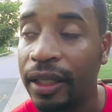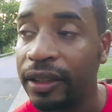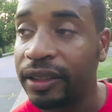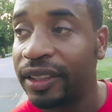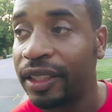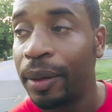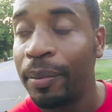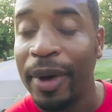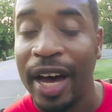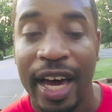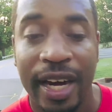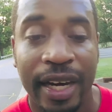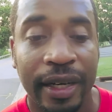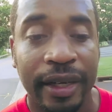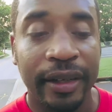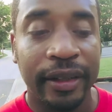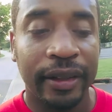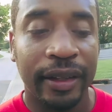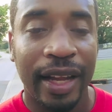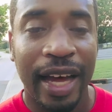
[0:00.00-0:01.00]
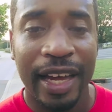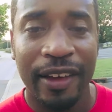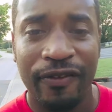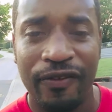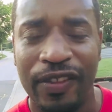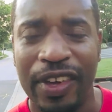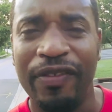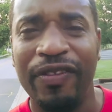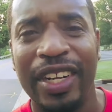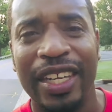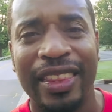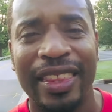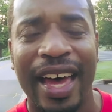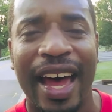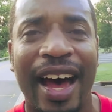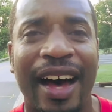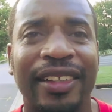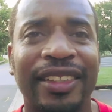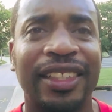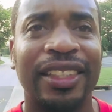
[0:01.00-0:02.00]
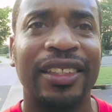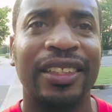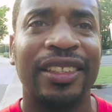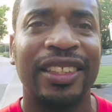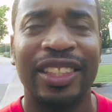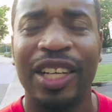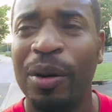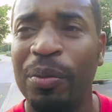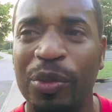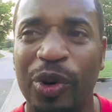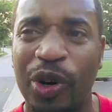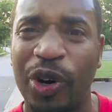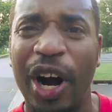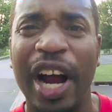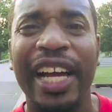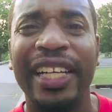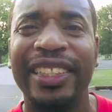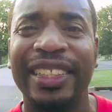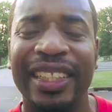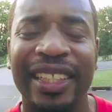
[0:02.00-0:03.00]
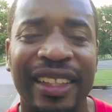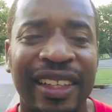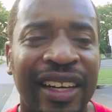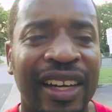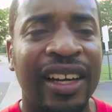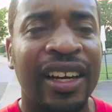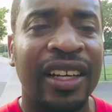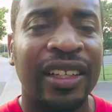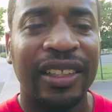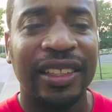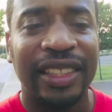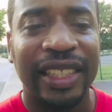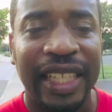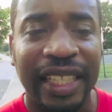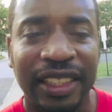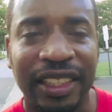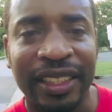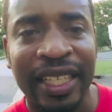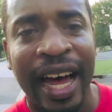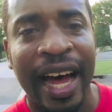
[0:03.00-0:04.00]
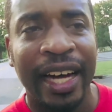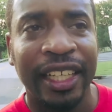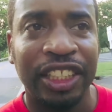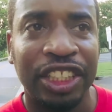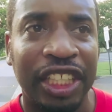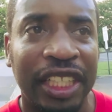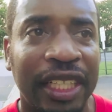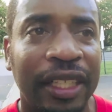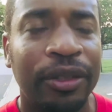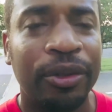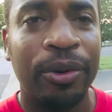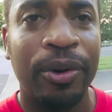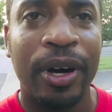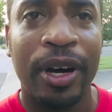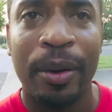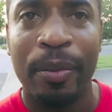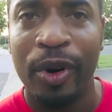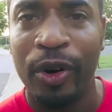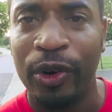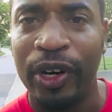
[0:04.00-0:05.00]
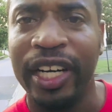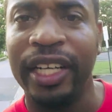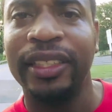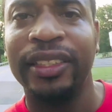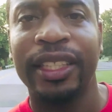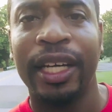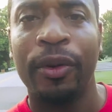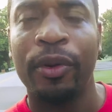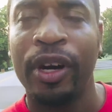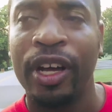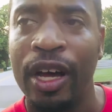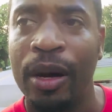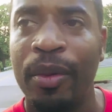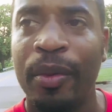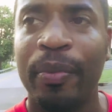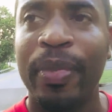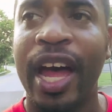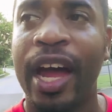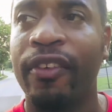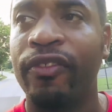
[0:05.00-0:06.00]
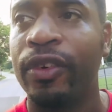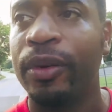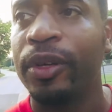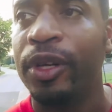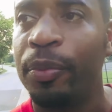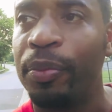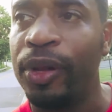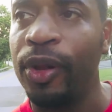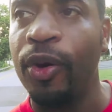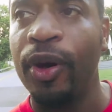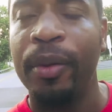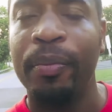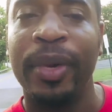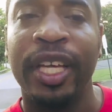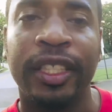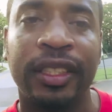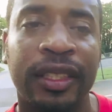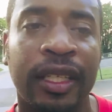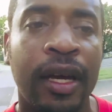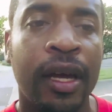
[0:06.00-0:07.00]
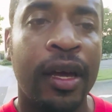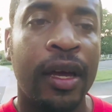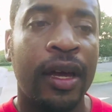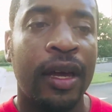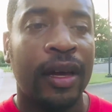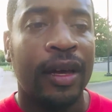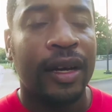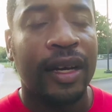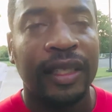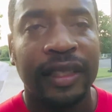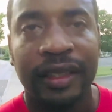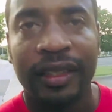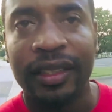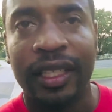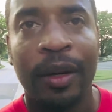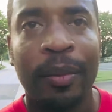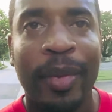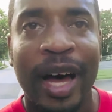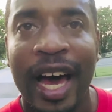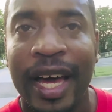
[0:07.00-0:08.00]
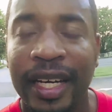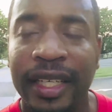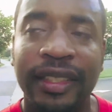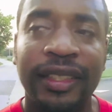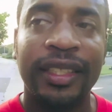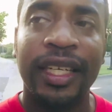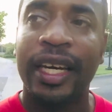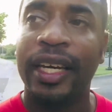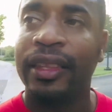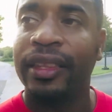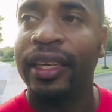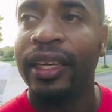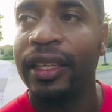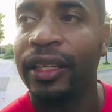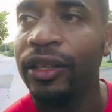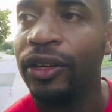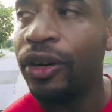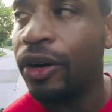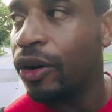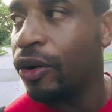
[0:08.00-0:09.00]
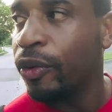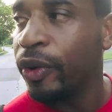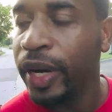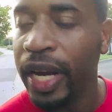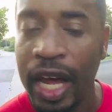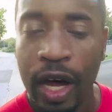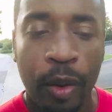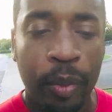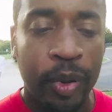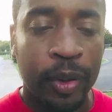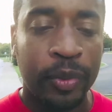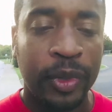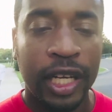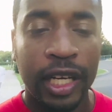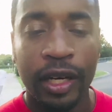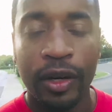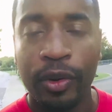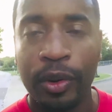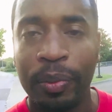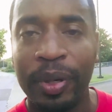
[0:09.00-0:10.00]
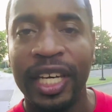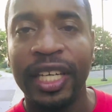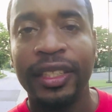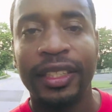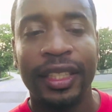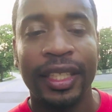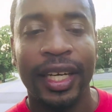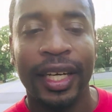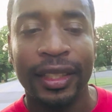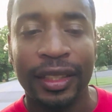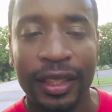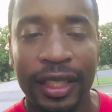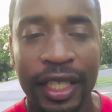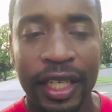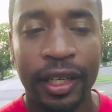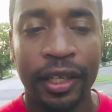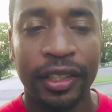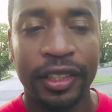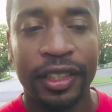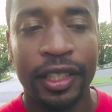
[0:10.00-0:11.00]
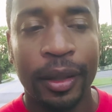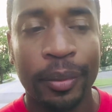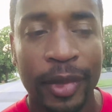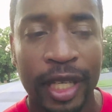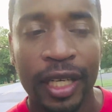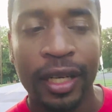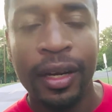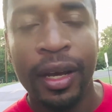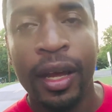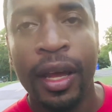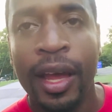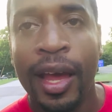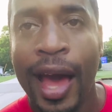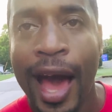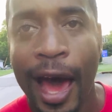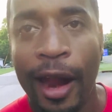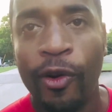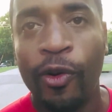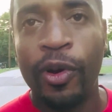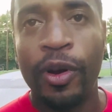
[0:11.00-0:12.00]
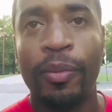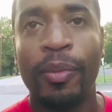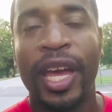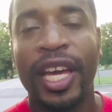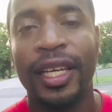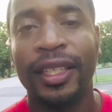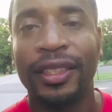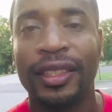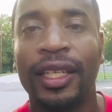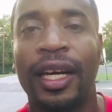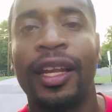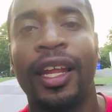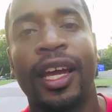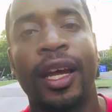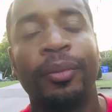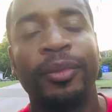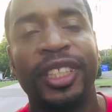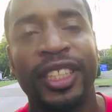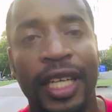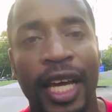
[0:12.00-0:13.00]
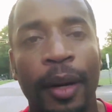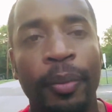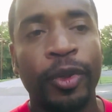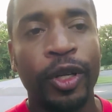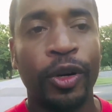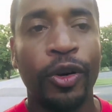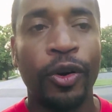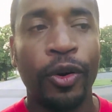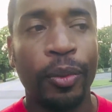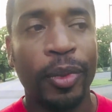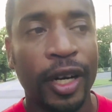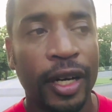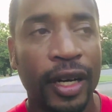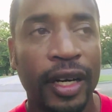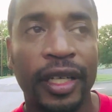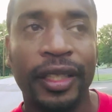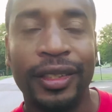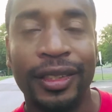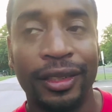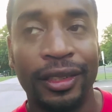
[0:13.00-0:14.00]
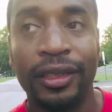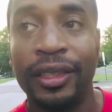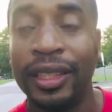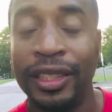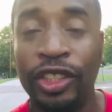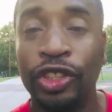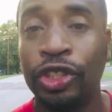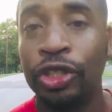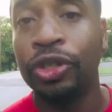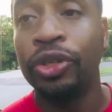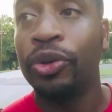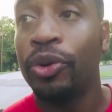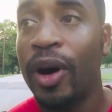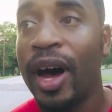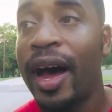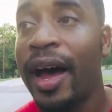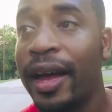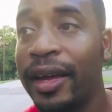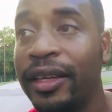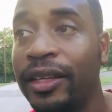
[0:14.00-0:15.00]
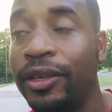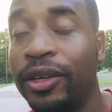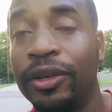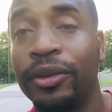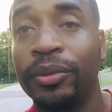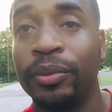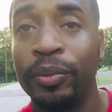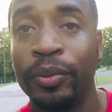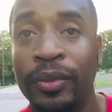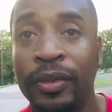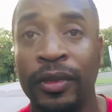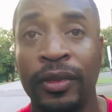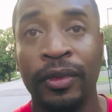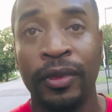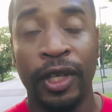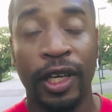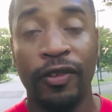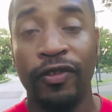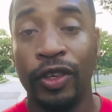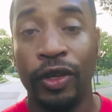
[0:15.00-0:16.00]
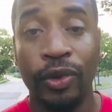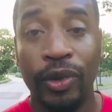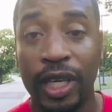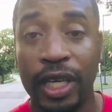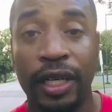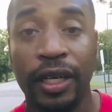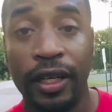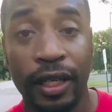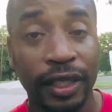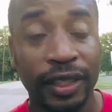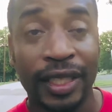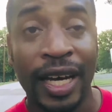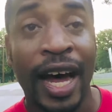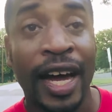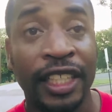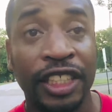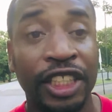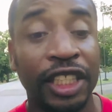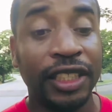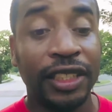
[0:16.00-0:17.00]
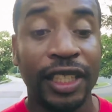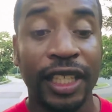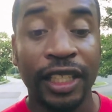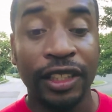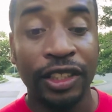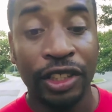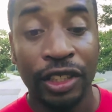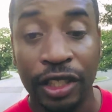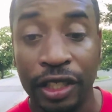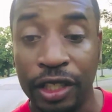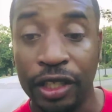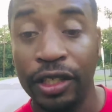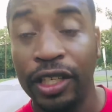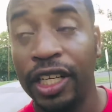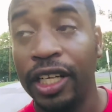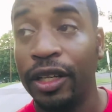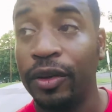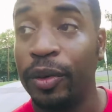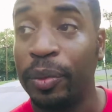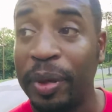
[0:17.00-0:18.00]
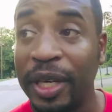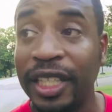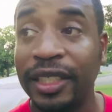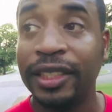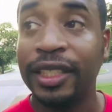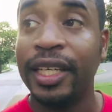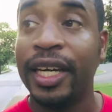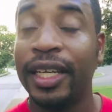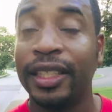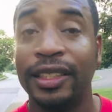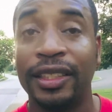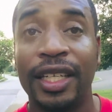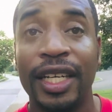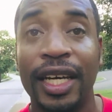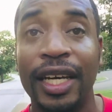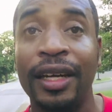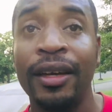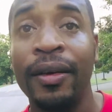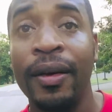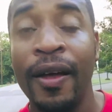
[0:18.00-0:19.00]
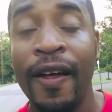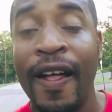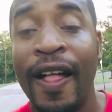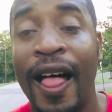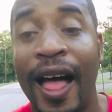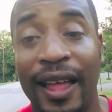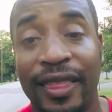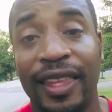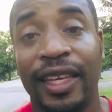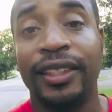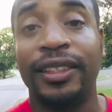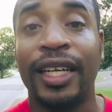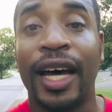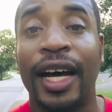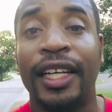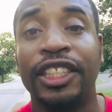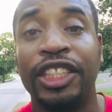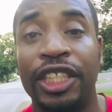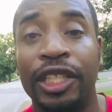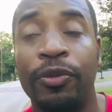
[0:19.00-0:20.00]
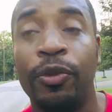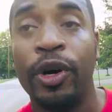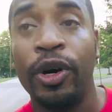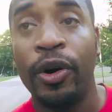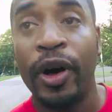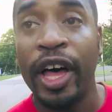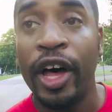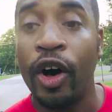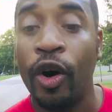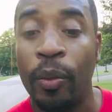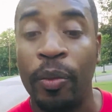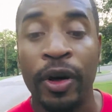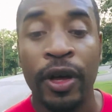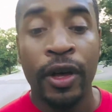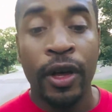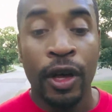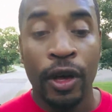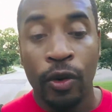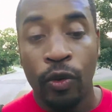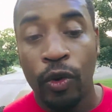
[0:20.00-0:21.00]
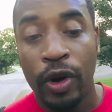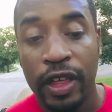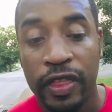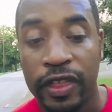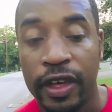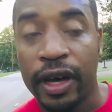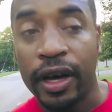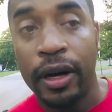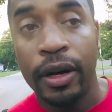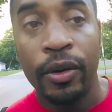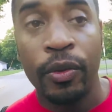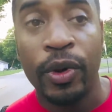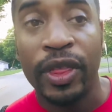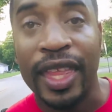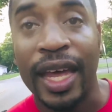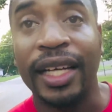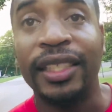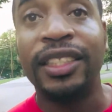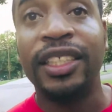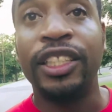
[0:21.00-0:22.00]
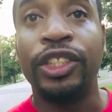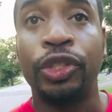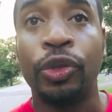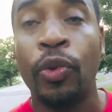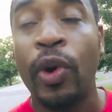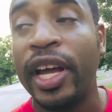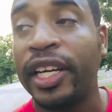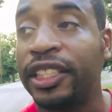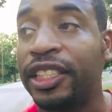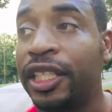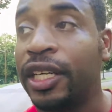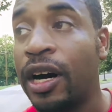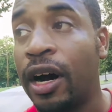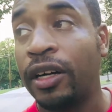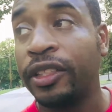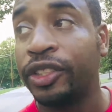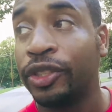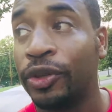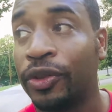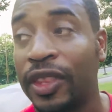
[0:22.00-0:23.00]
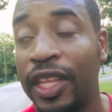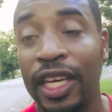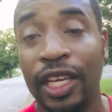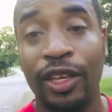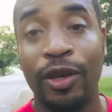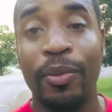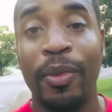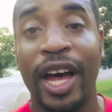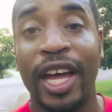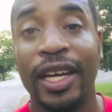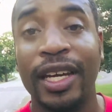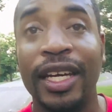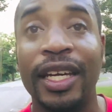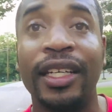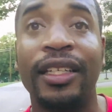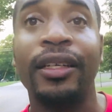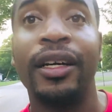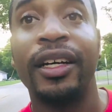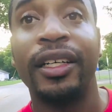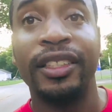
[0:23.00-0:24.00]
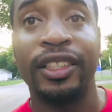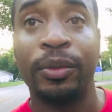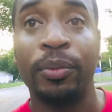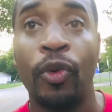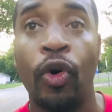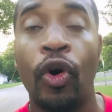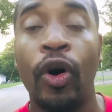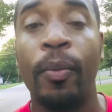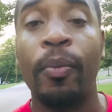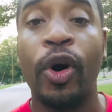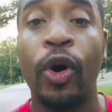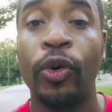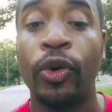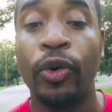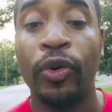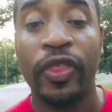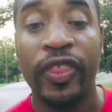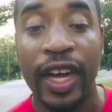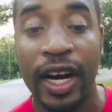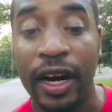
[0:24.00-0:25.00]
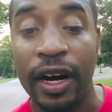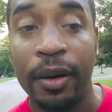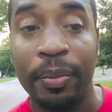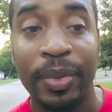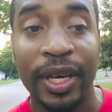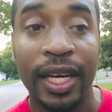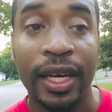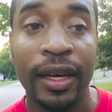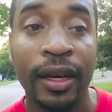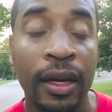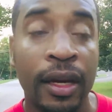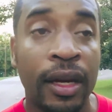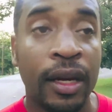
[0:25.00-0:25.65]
somebody like $50,000, something crazy, to teach Tai Chi to Marines that were coming back from deployments, because somebody said that would help them deal with PTSD or something. I don't want to make it sound like I'm skeptical, because it's true. If you get a good Tai Chi teacher and you're dealing with PTSD, I think Tai Chi will help with that situation. I also think you might need some hormonal therapy,